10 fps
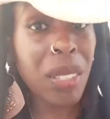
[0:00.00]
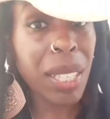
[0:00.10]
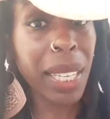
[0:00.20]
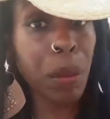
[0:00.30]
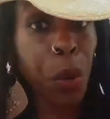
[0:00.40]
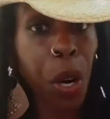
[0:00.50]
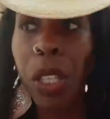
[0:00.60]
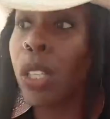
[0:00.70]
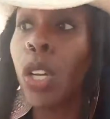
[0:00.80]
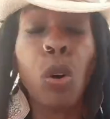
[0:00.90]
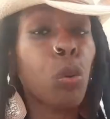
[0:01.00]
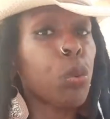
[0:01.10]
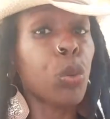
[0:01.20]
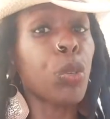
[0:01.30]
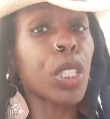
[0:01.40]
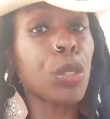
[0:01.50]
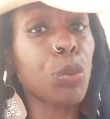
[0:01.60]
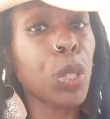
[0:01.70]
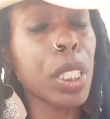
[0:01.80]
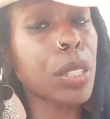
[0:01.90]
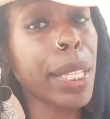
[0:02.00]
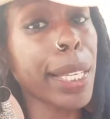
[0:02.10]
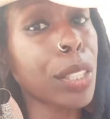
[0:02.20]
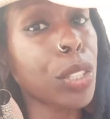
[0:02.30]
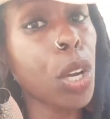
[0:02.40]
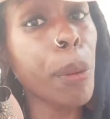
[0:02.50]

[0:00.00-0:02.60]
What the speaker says: are getting murdered, what do you think is your